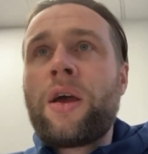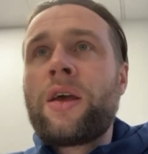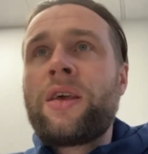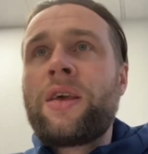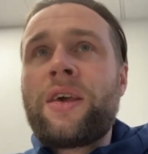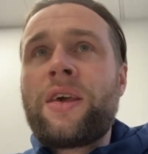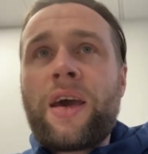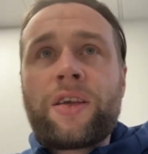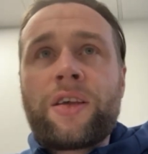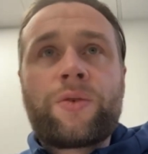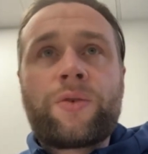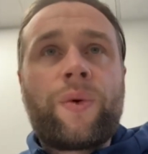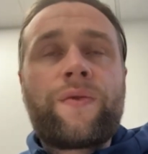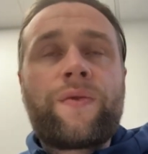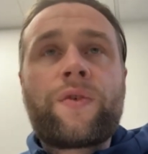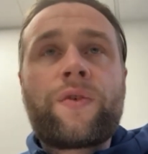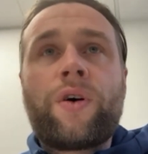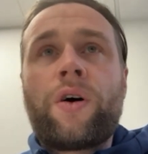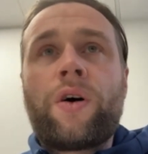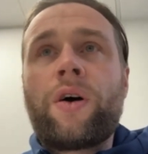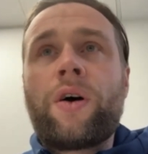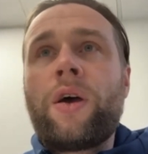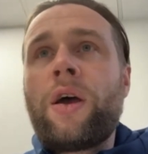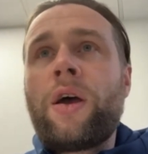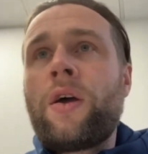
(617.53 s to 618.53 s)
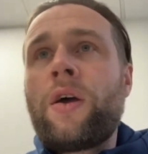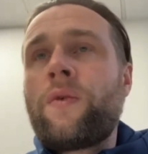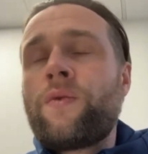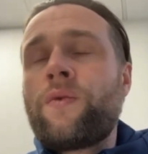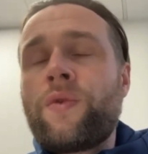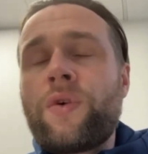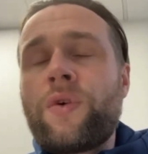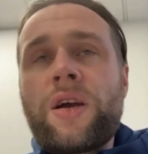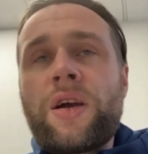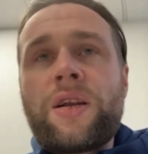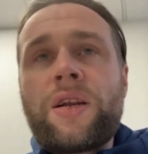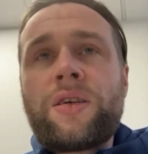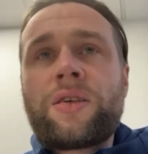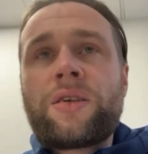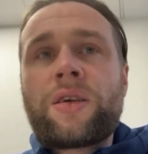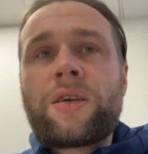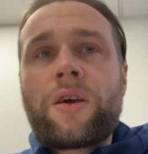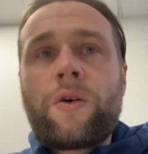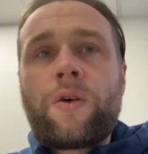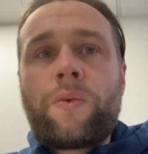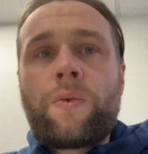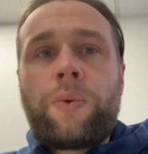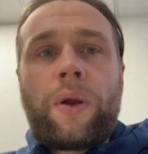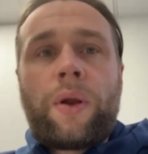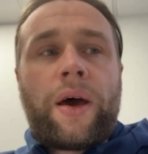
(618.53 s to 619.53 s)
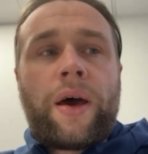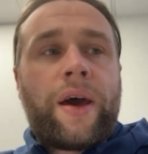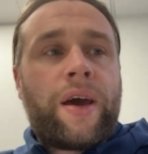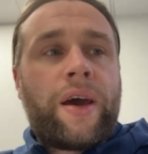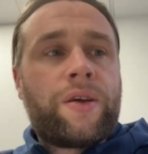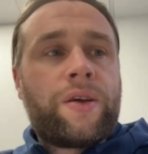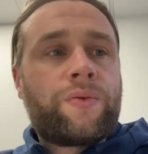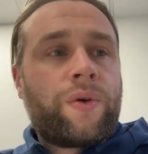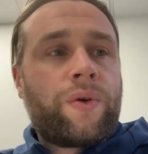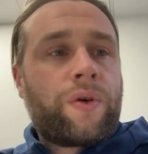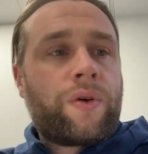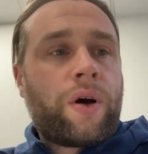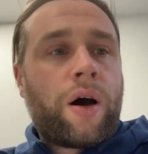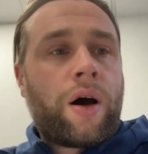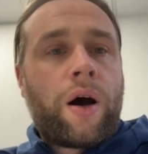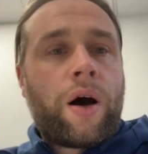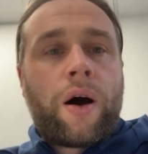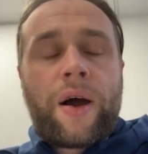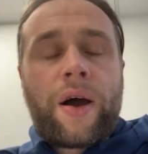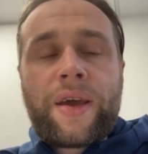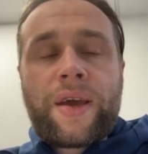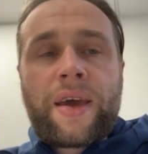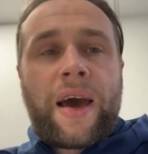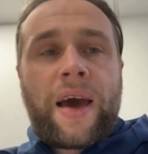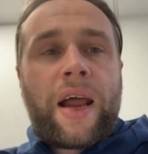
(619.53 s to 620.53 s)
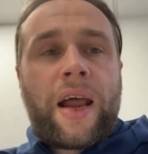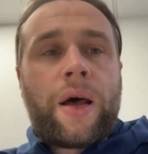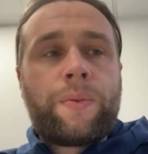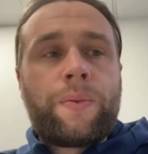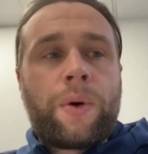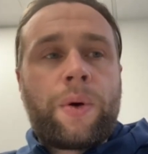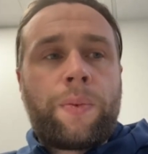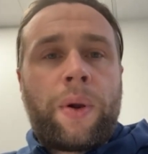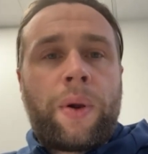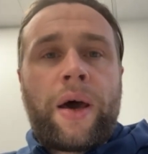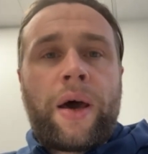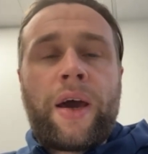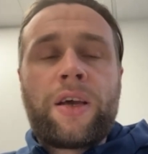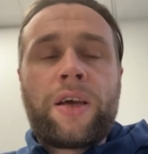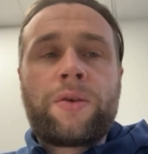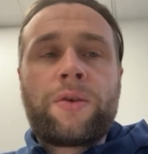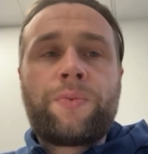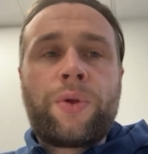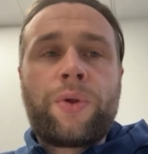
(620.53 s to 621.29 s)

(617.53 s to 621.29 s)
Yes, we've got really skilled players, we've got high caliber players,